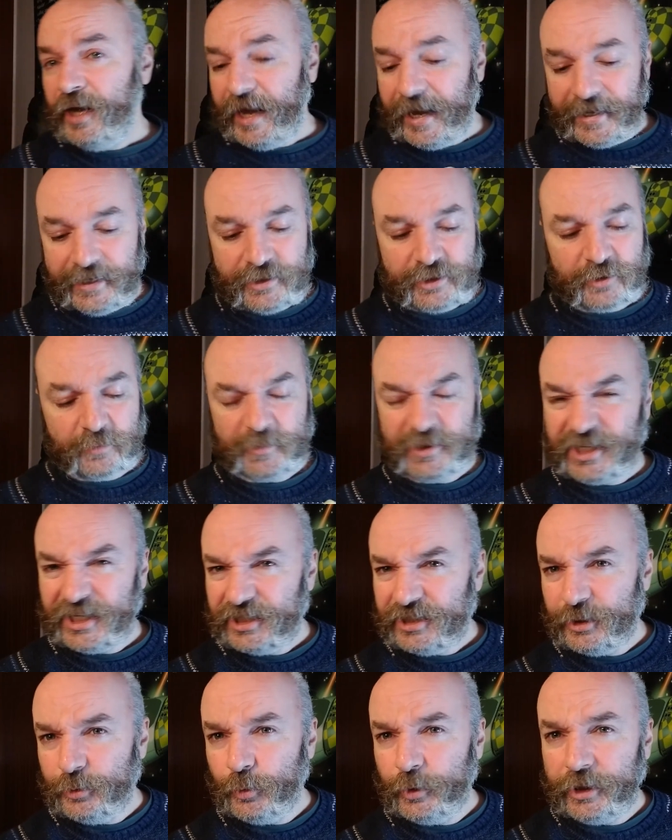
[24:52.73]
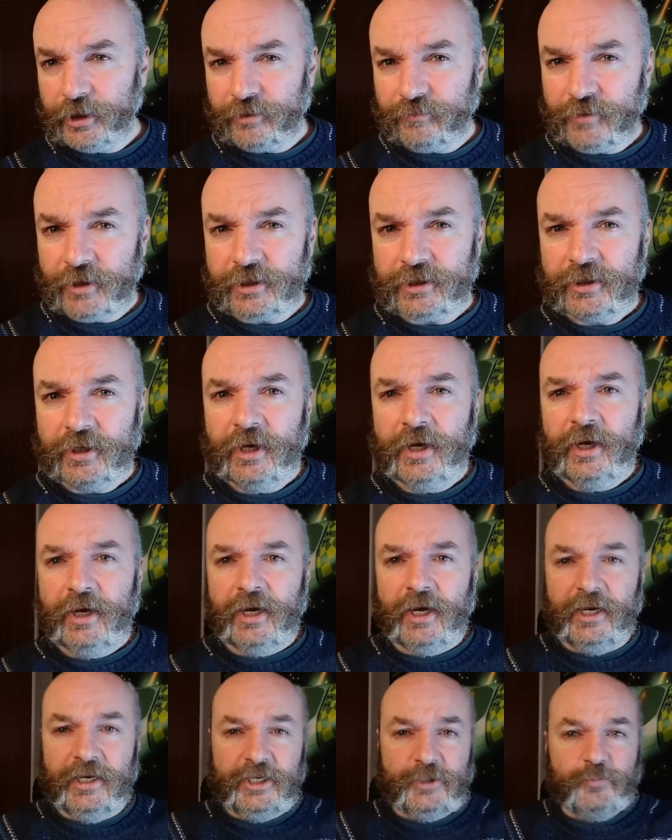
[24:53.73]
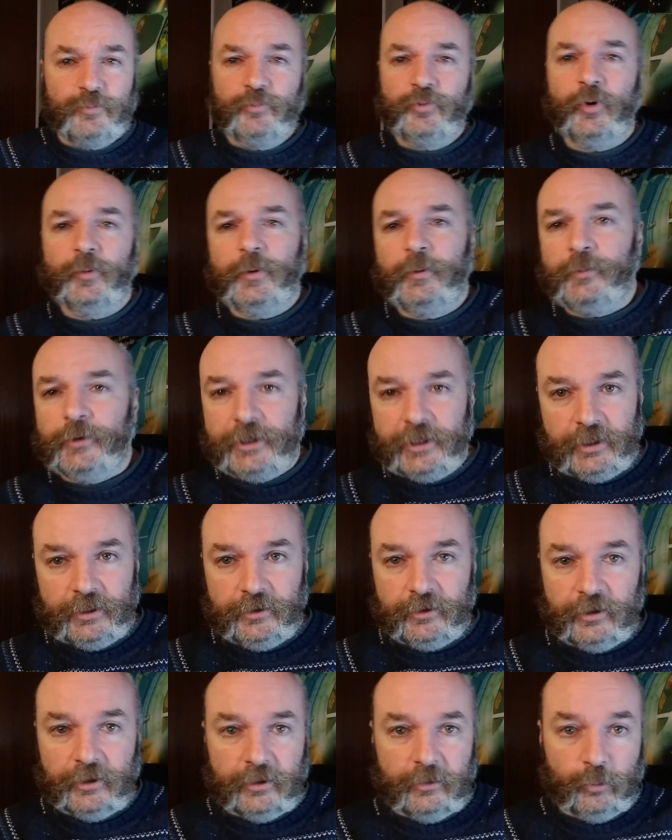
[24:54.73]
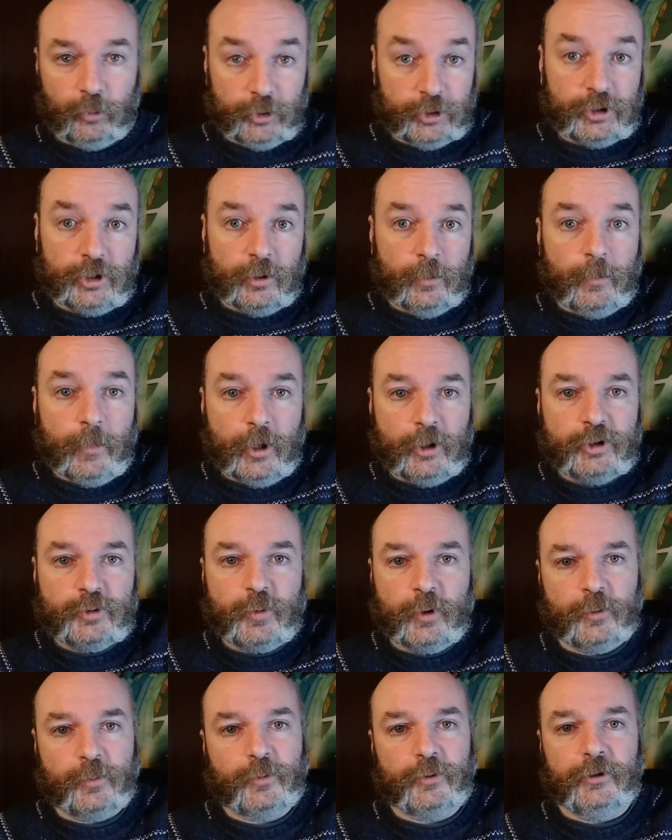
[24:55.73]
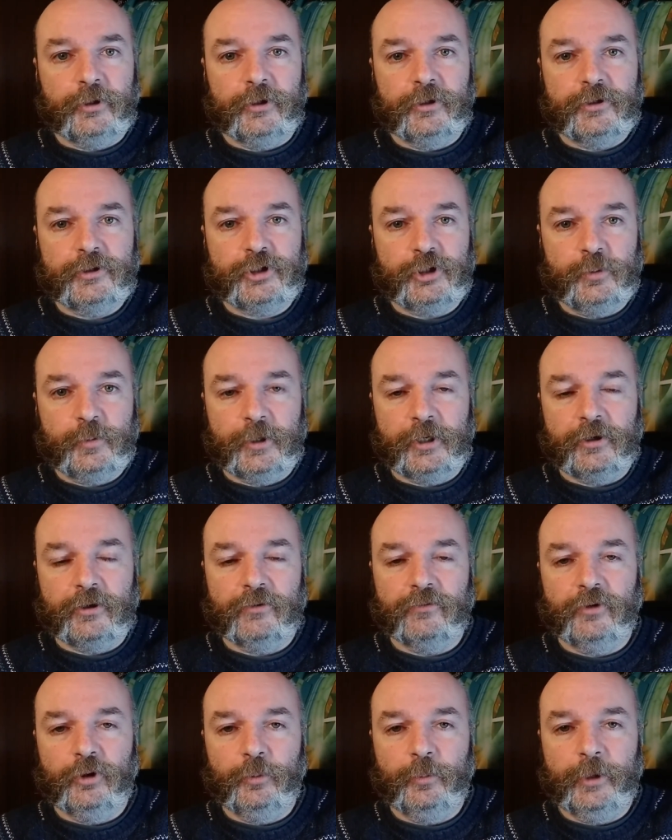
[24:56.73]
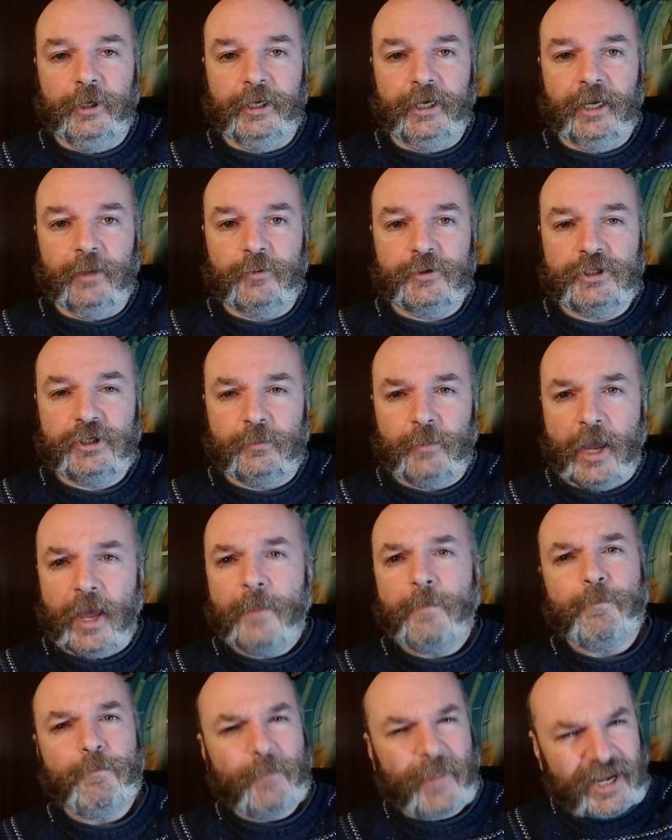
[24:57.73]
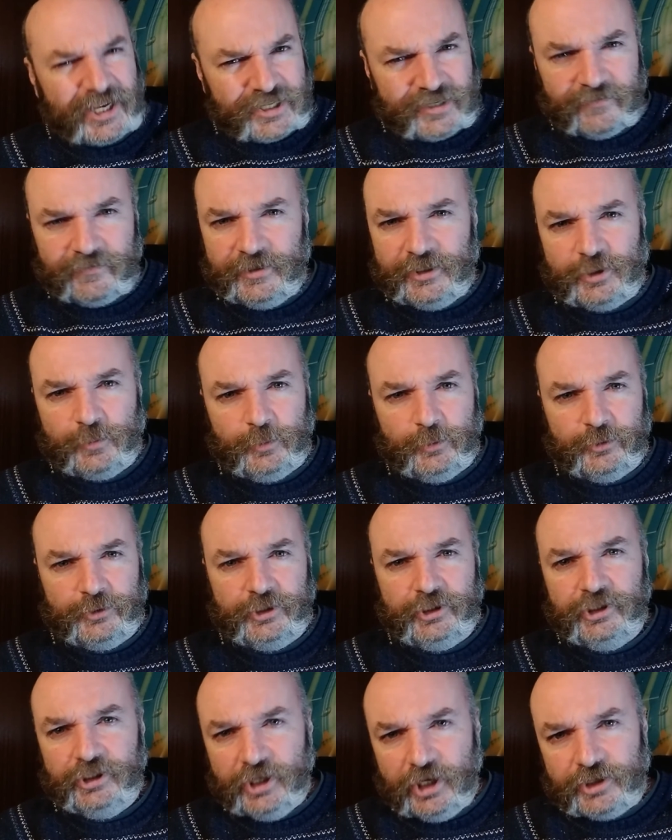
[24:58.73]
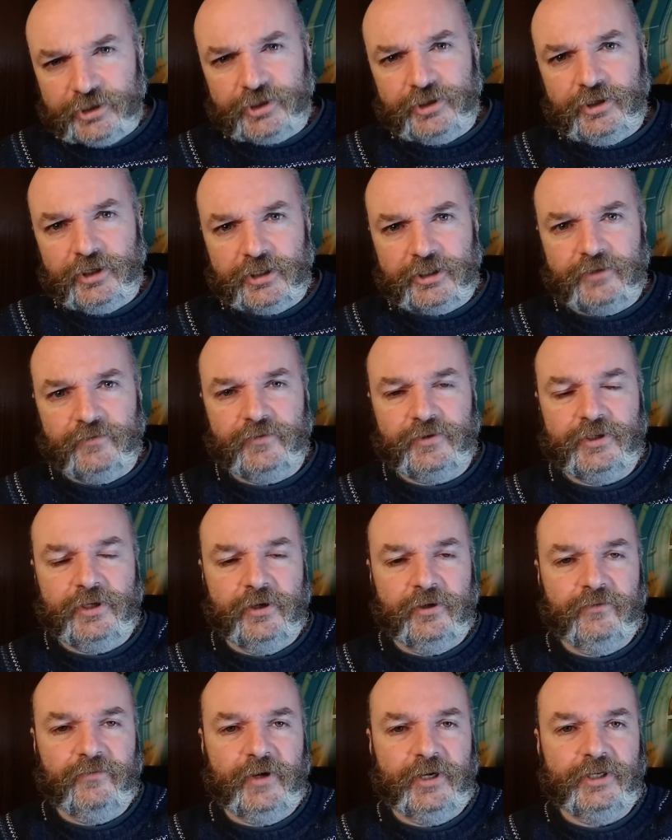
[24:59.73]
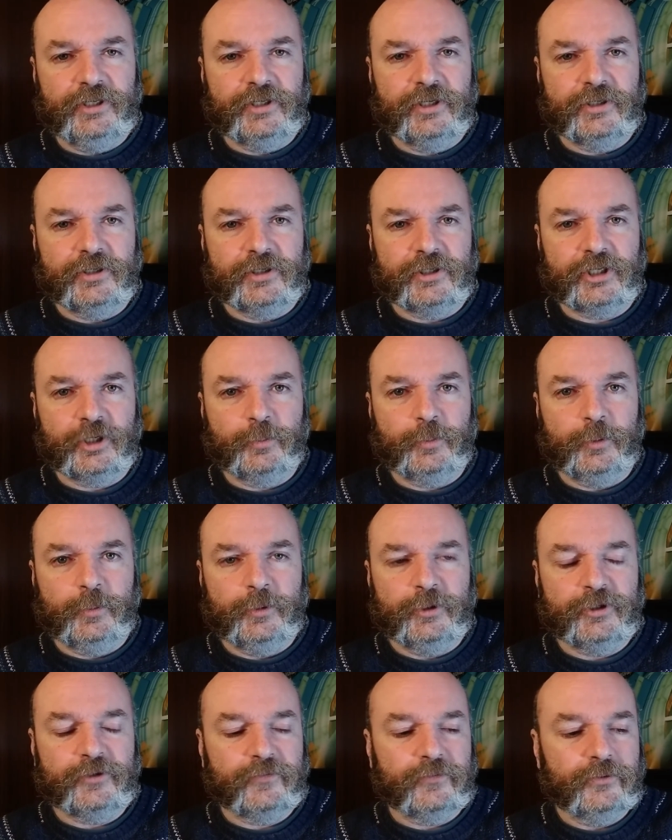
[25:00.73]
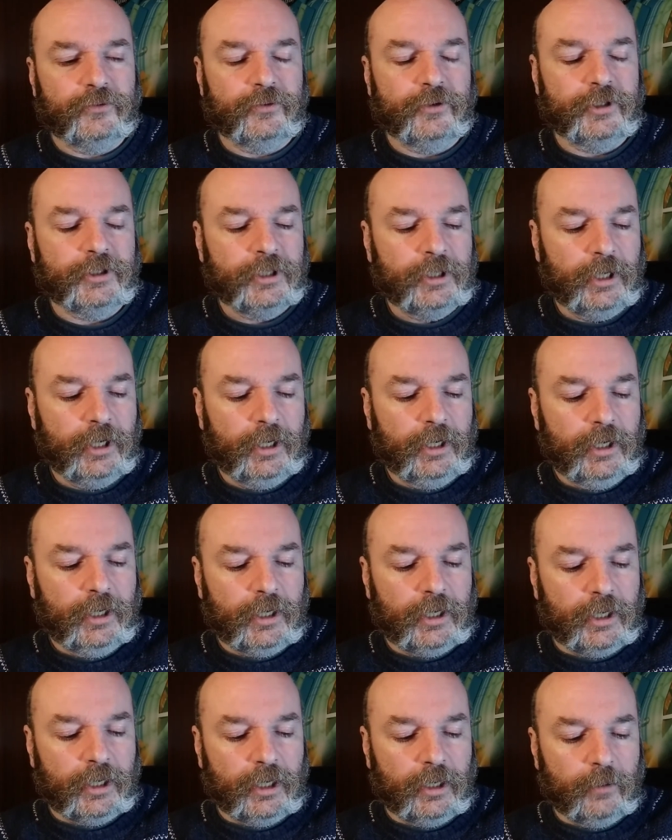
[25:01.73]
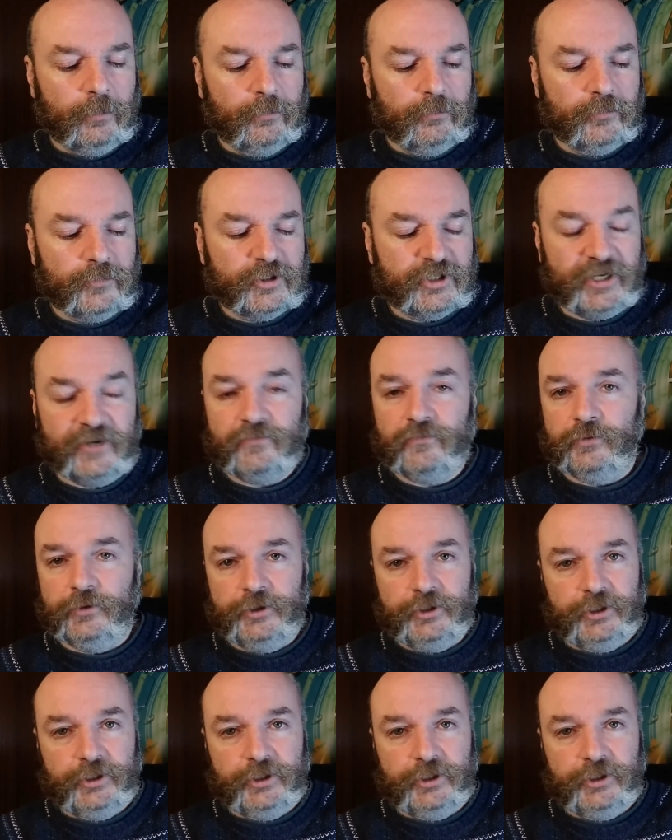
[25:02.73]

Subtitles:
ends up essentially winning the race. and is probably was the most popular superhero role-playing game at the time. Massively supported, lots and lots of adventures and supplements for it, several